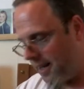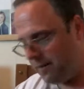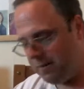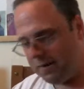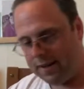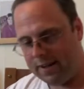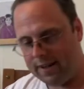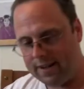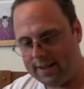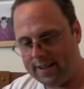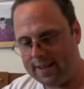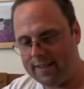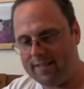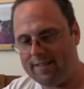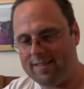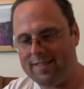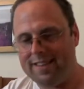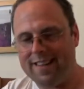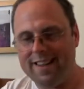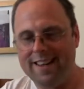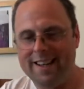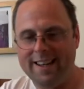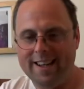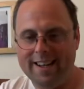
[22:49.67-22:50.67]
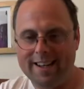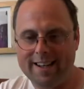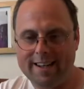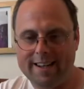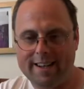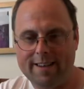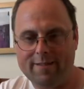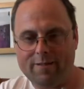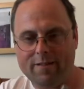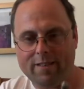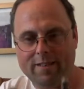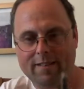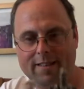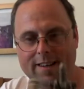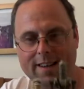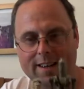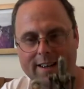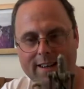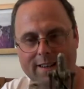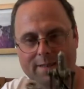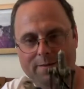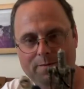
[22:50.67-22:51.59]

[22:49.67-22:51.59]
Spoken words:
I mean, look at the difference there.